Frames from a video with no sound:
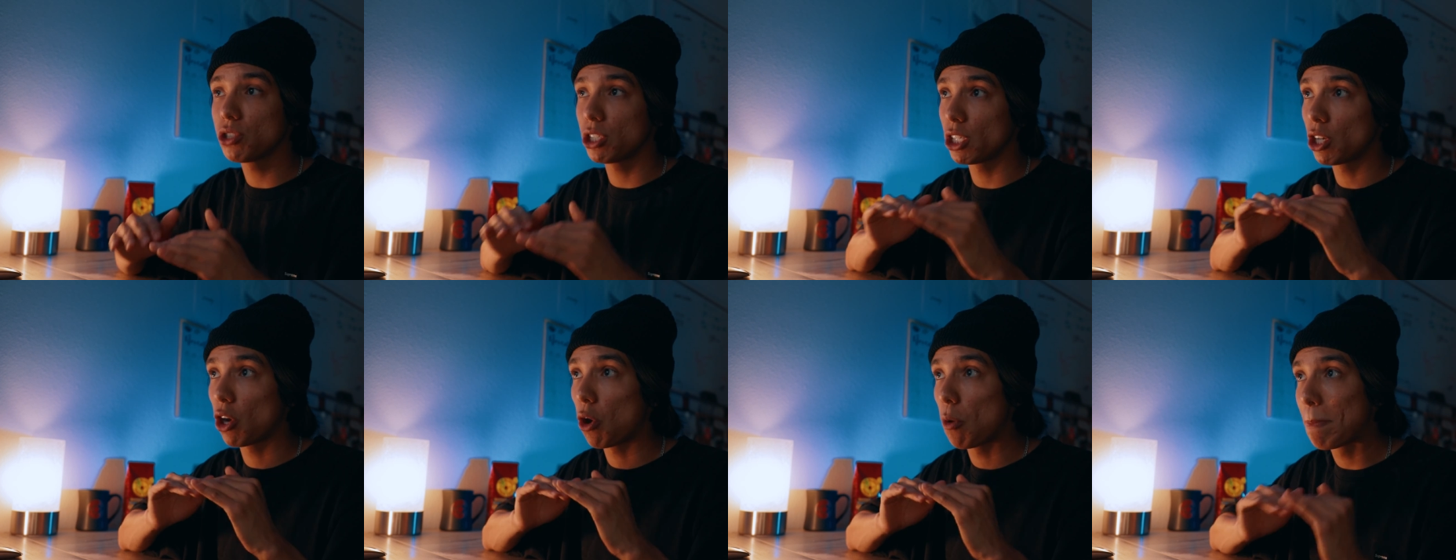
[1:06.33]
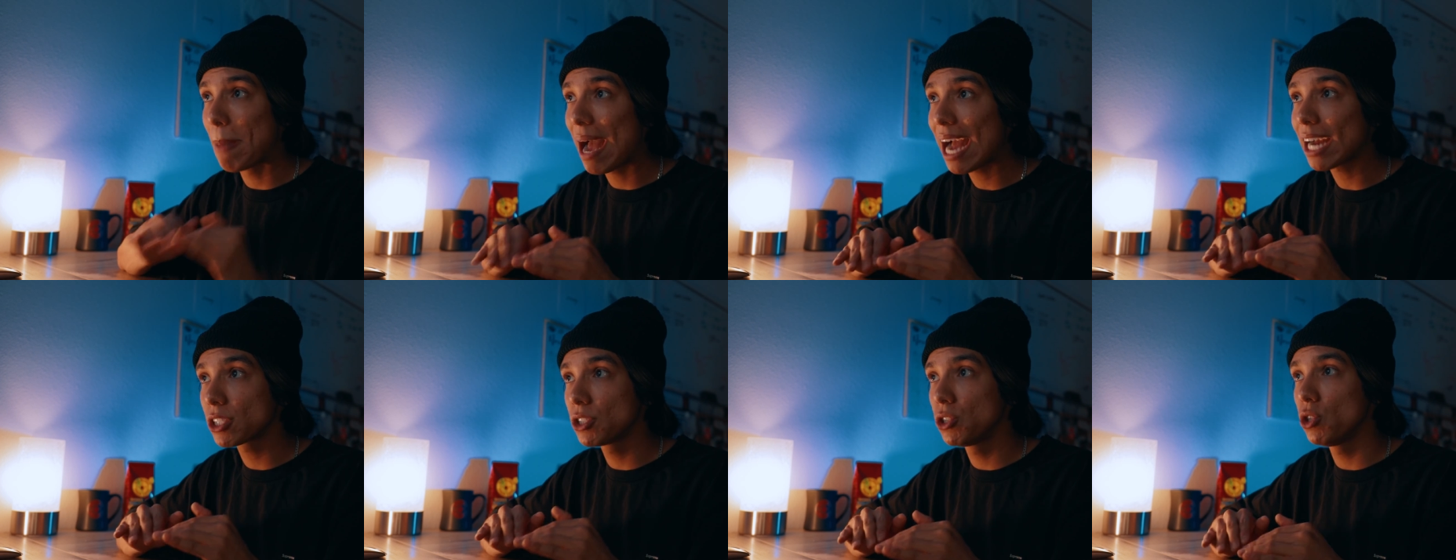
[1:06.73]
to go
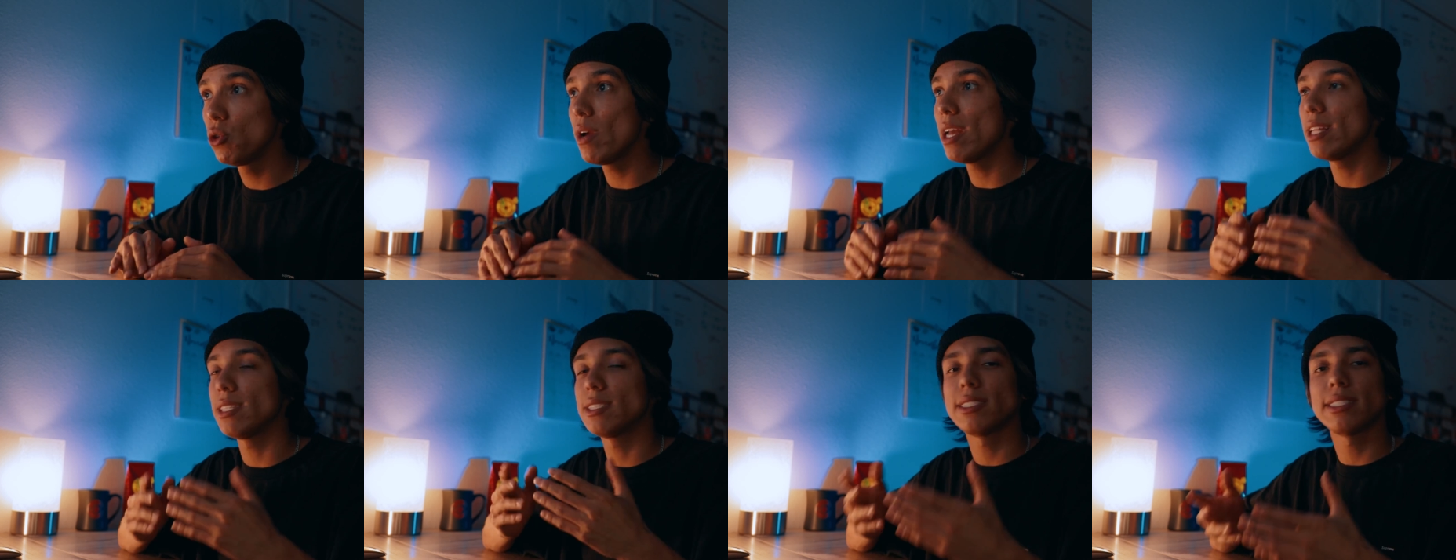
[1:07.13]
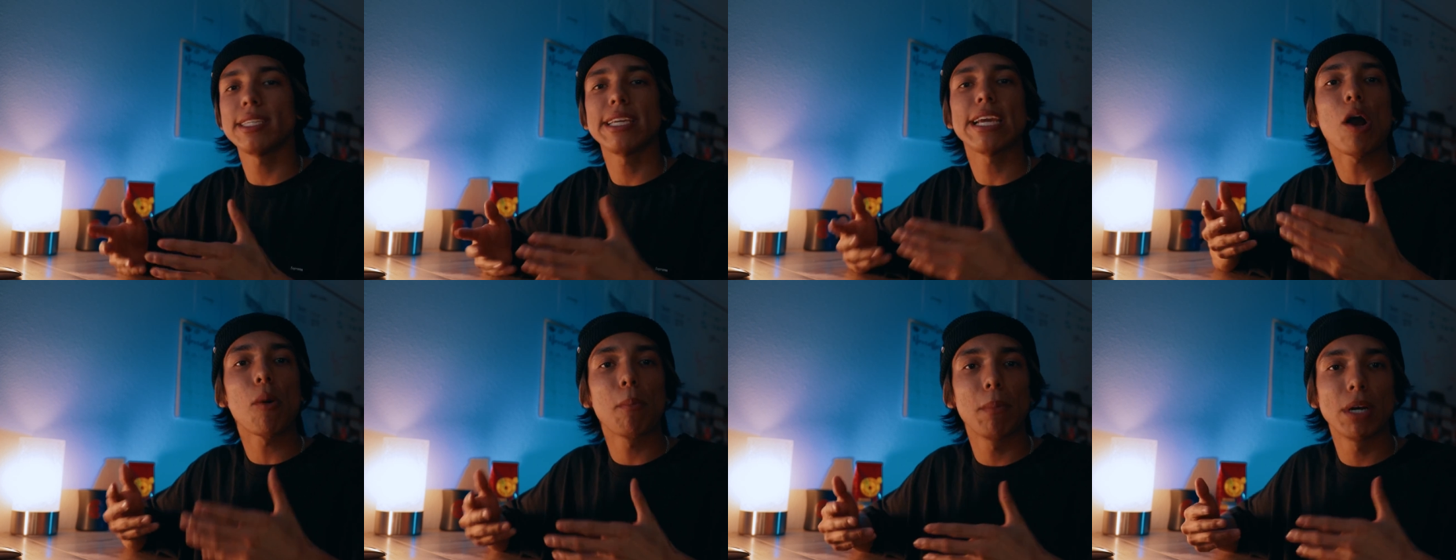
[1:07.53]
back to and
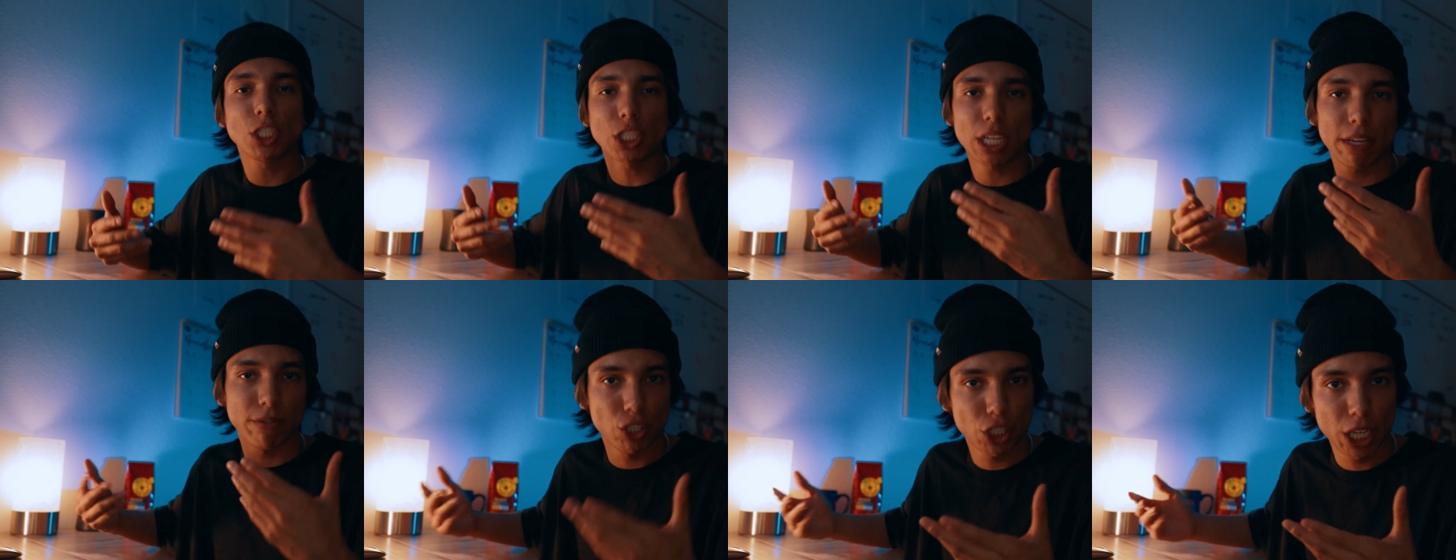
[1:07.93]
see how much I've